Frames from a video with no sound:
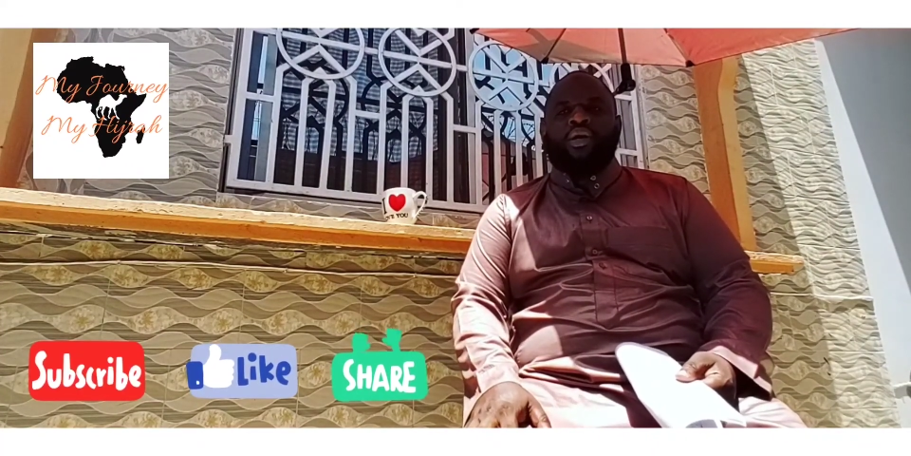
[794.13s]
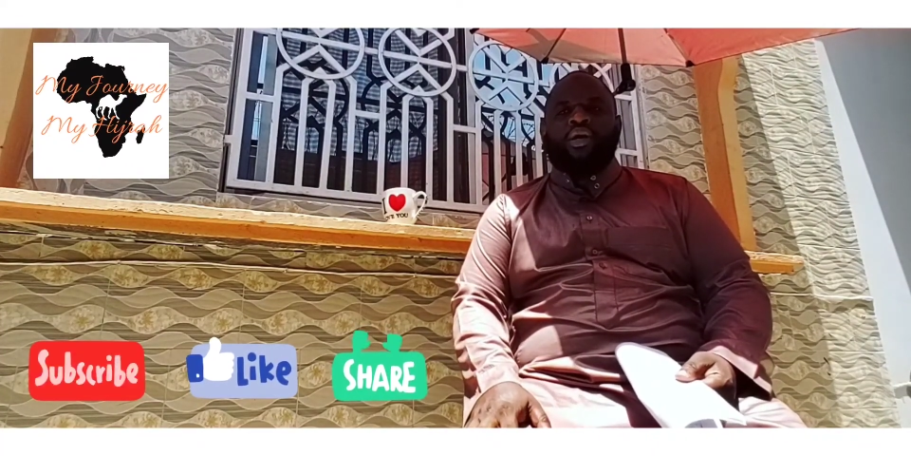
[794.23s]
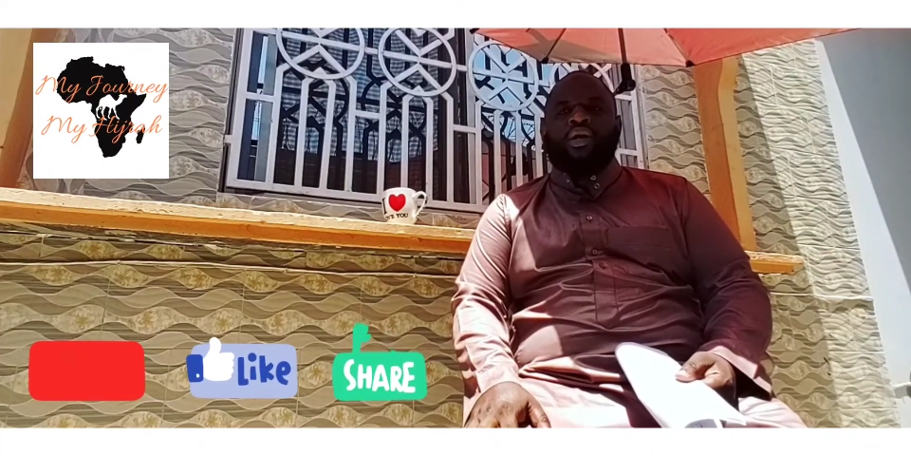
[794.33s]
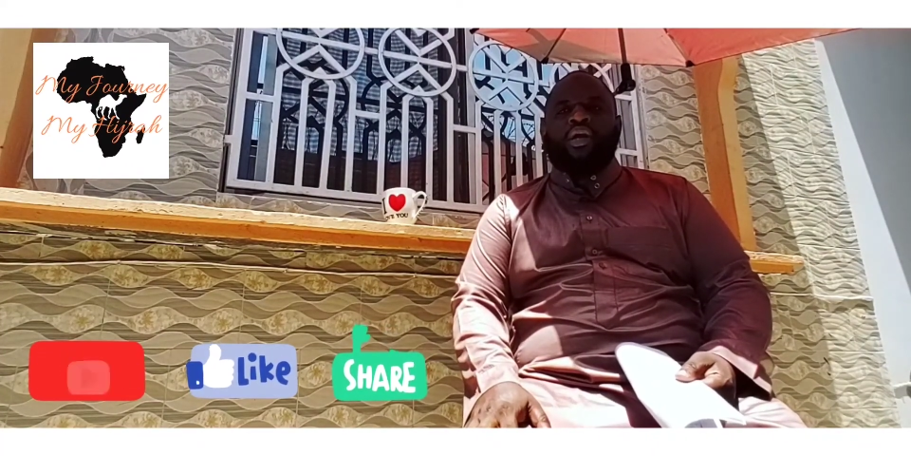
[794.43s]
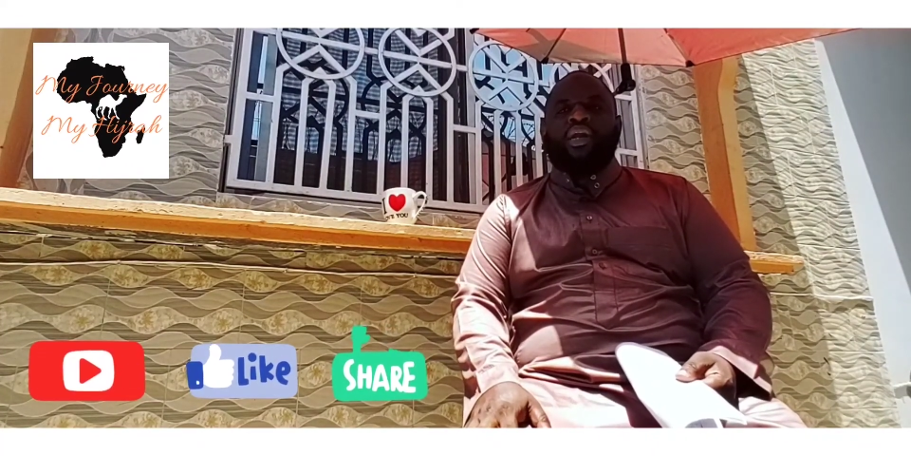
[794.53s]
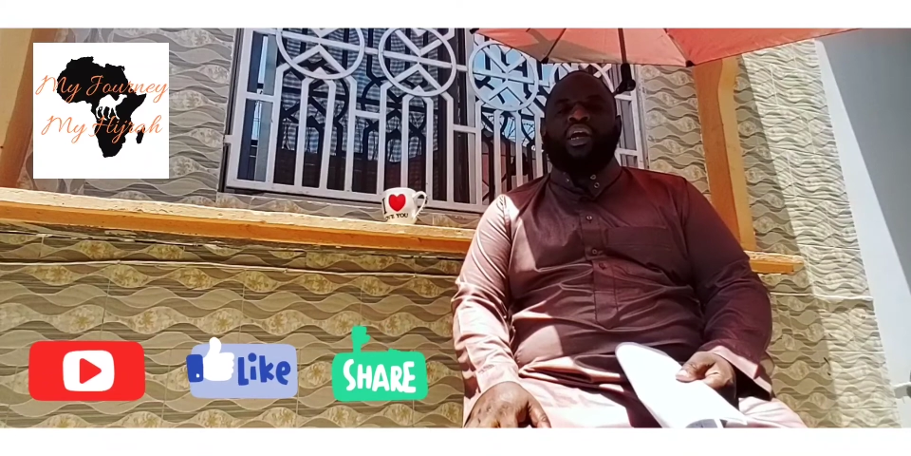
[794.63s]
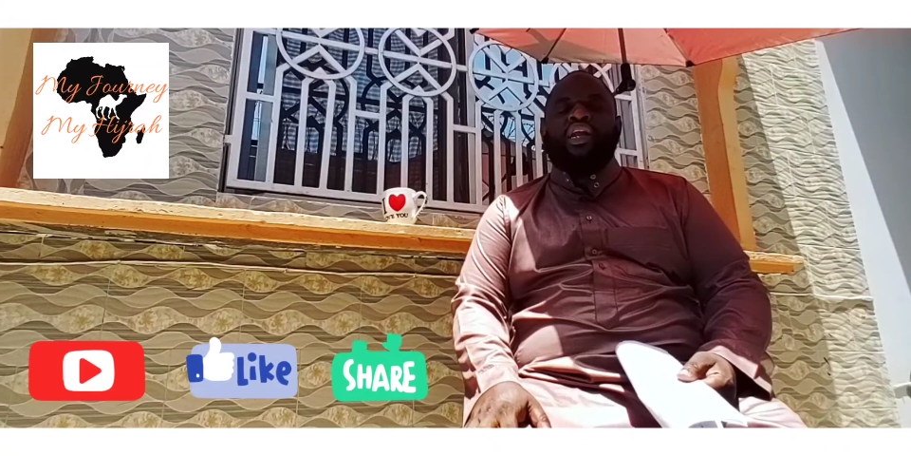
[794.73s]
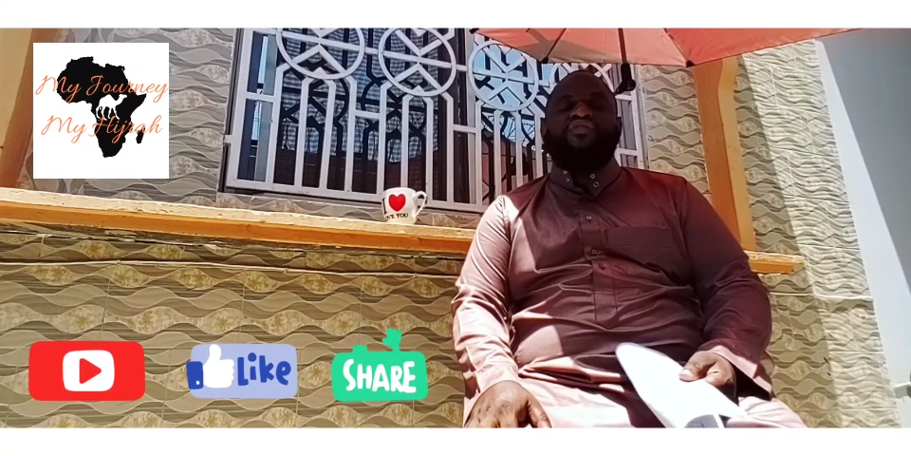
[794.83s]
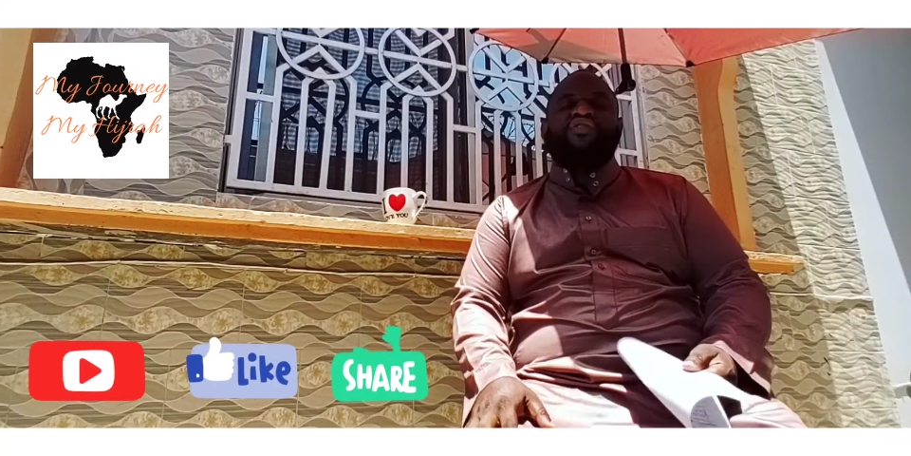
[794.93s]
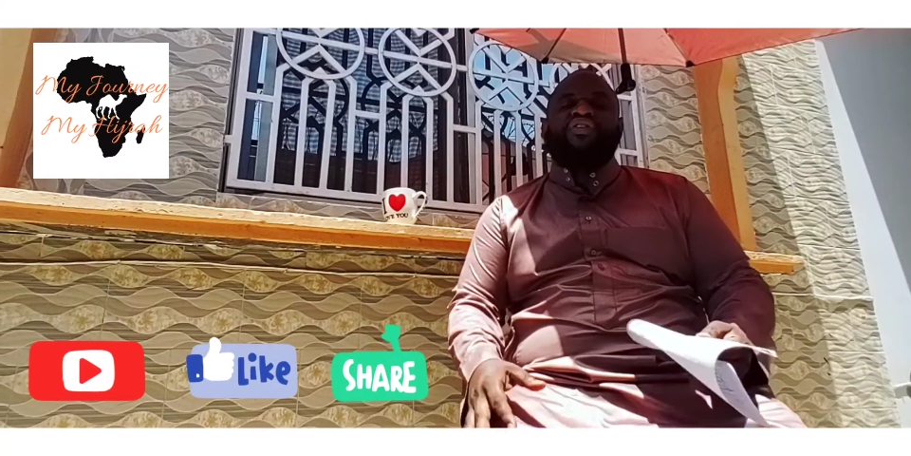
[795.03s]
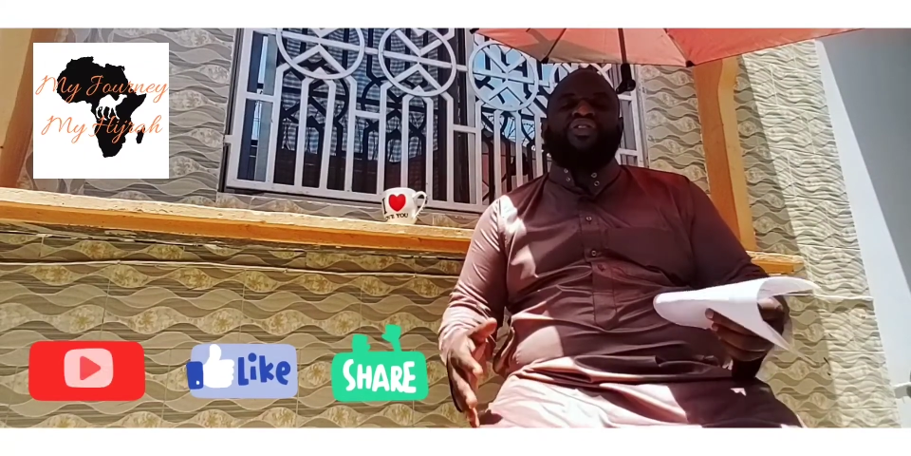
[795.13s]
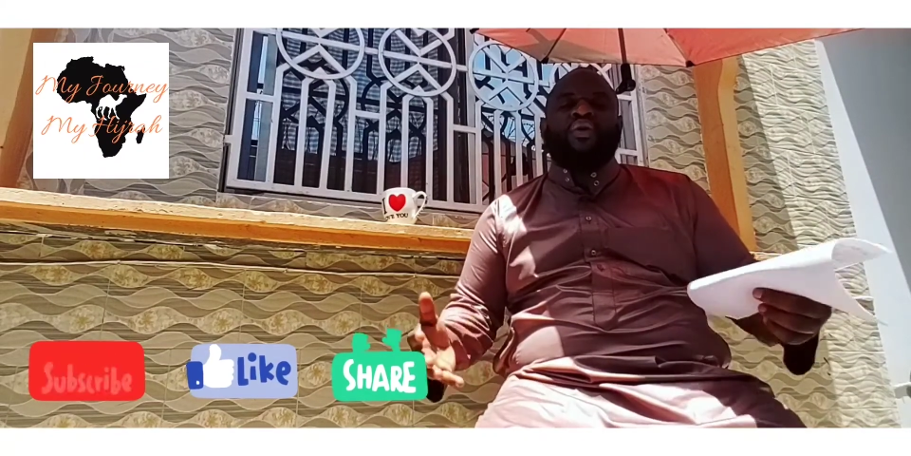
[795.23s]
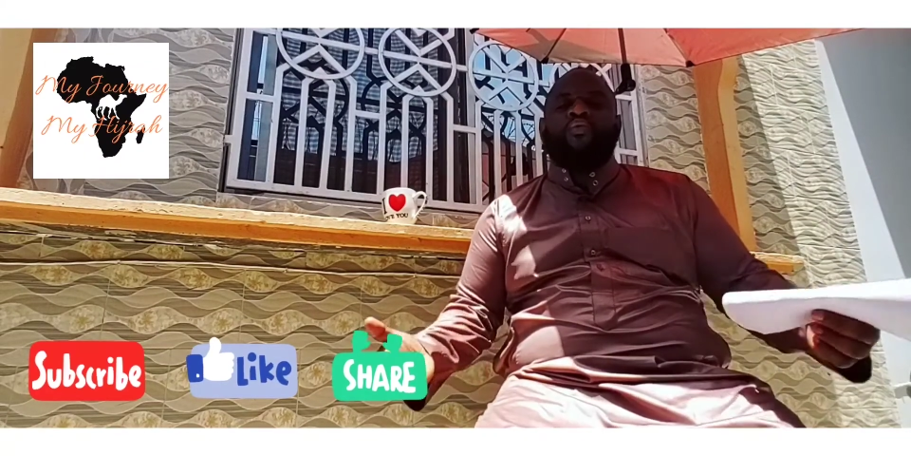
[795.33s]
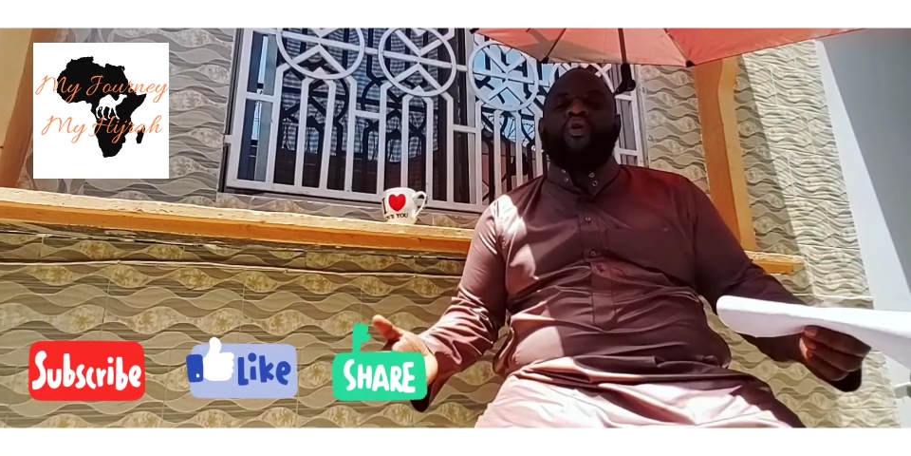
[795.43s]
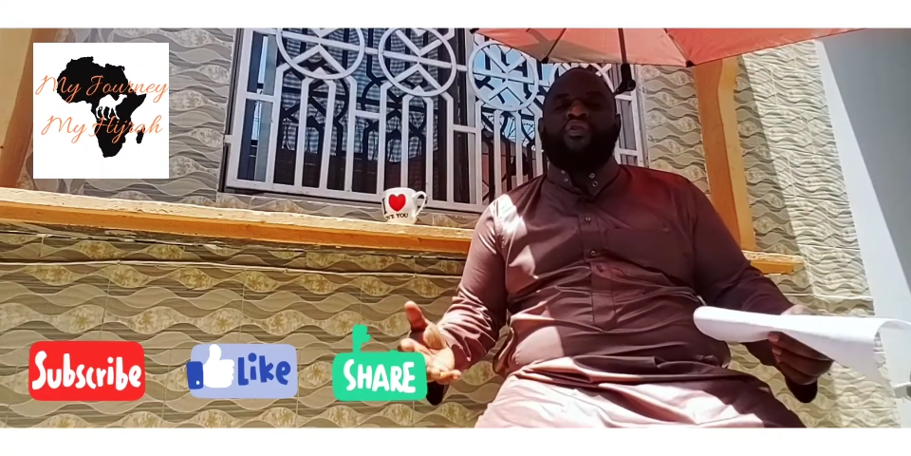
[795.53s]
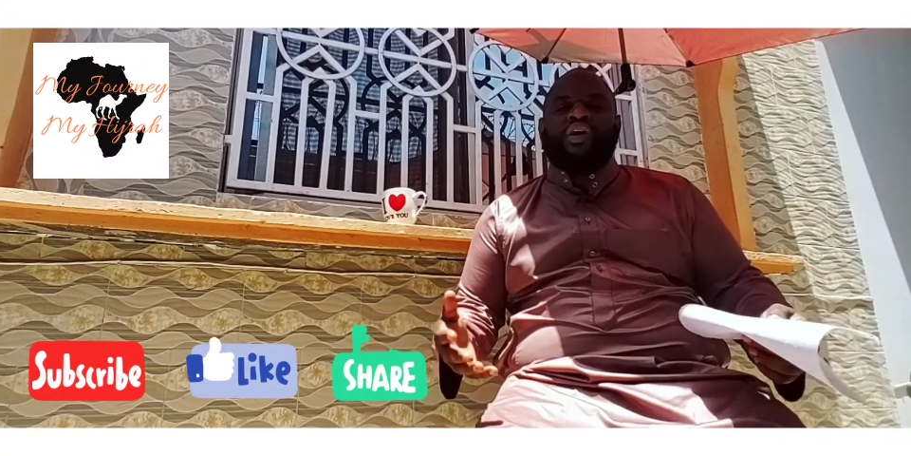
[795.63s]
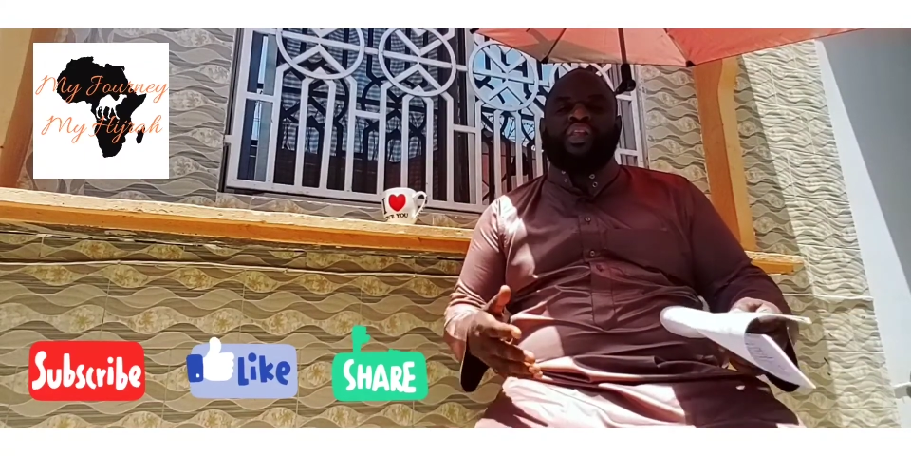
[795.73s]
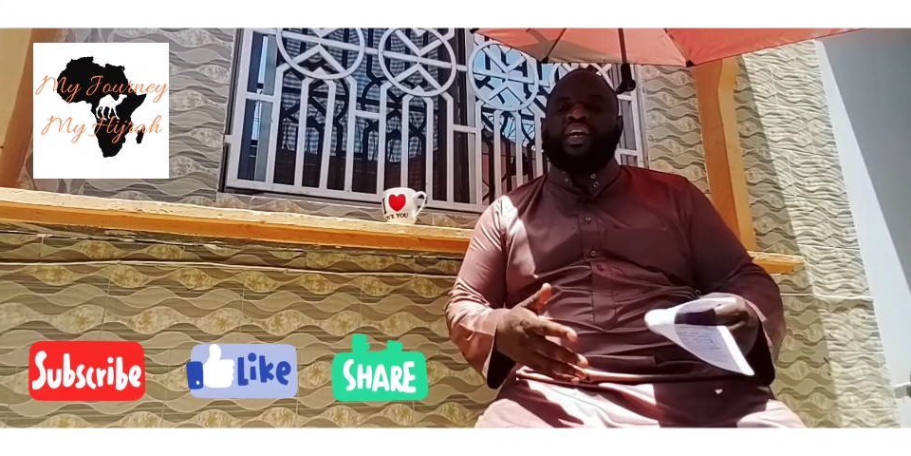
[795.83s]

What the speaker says: And even if they weren't,